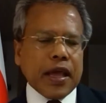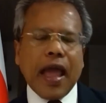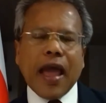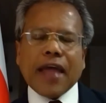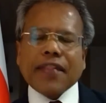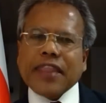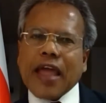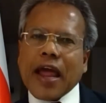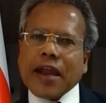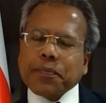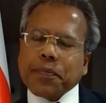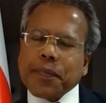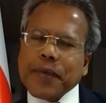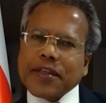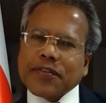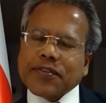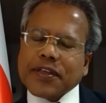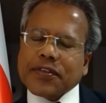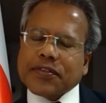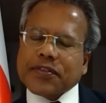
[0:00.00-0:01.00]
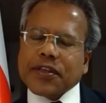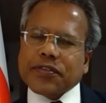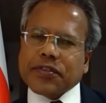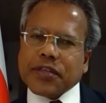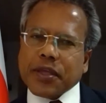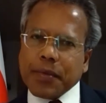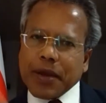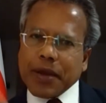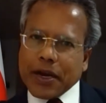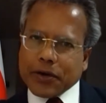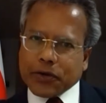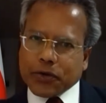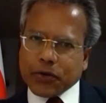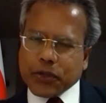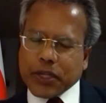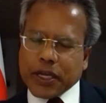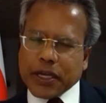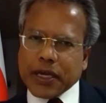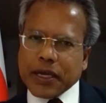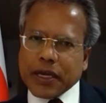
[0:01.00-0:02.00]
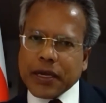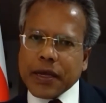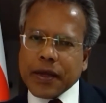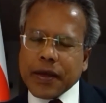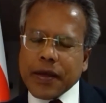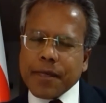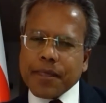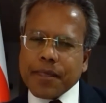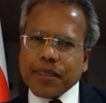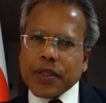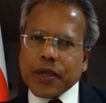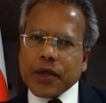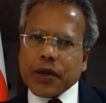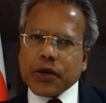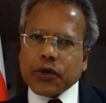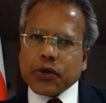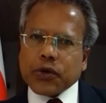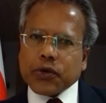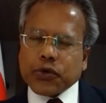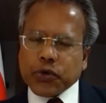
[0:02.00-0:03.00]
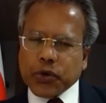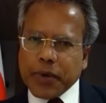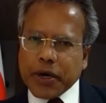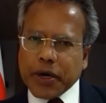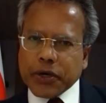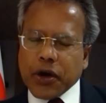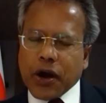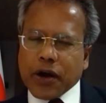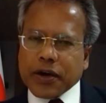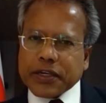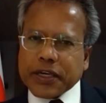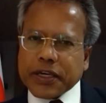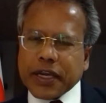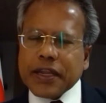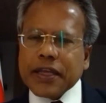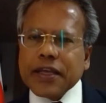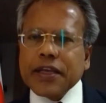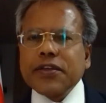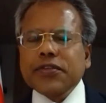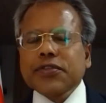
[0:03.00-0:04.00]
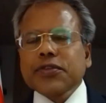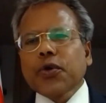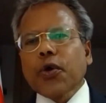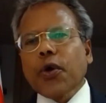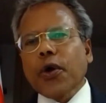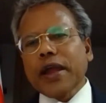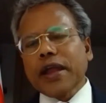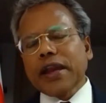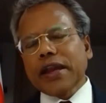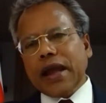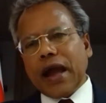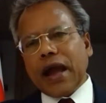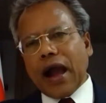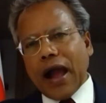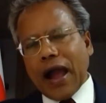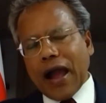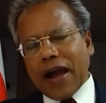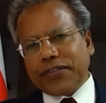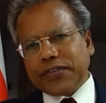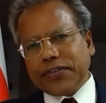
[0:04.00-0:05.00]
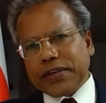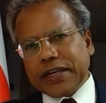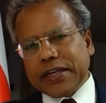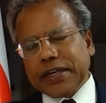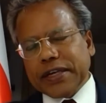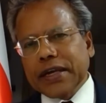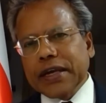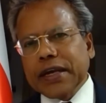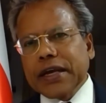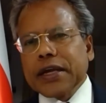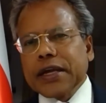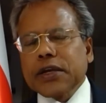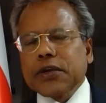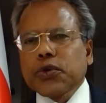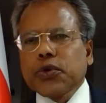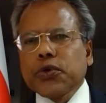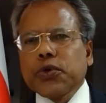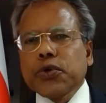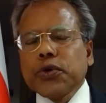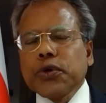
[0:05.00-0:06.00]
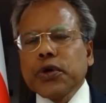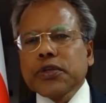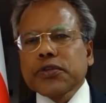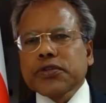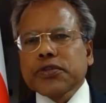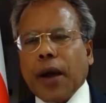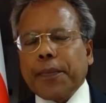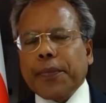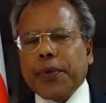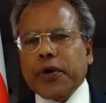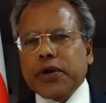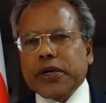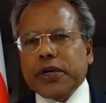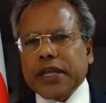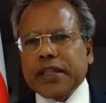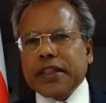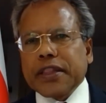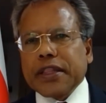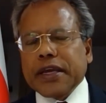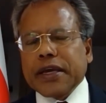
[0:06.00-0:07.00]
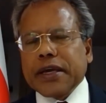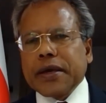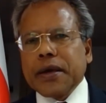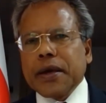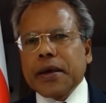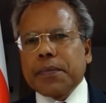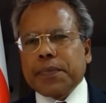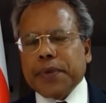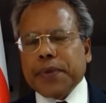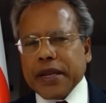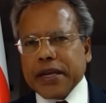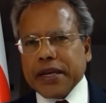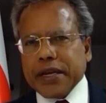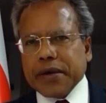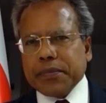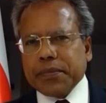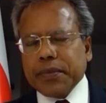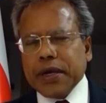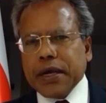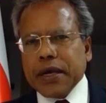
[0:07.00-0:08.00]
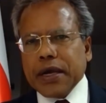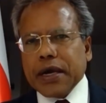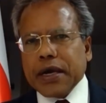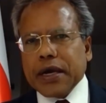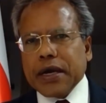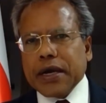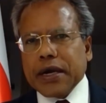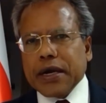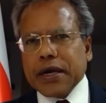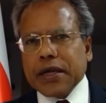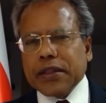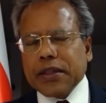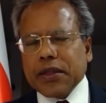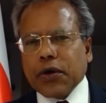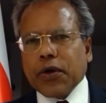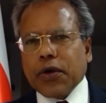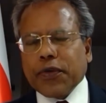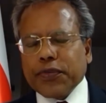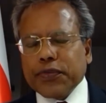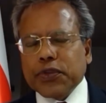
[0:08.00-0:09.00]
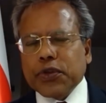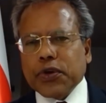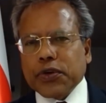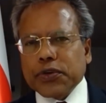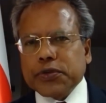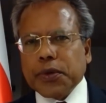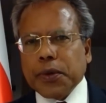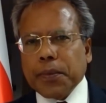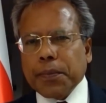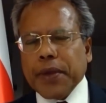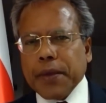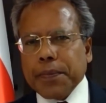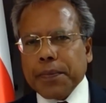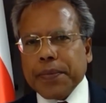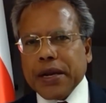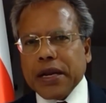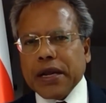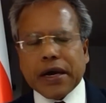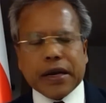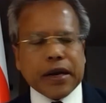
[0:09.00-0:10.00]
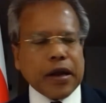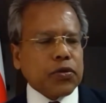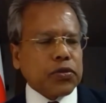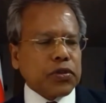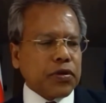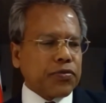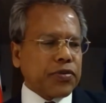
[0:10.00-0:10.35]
And that means it's uh, similar to the Truman Doctrine. He's going after to supporting the freedom uh, of those people around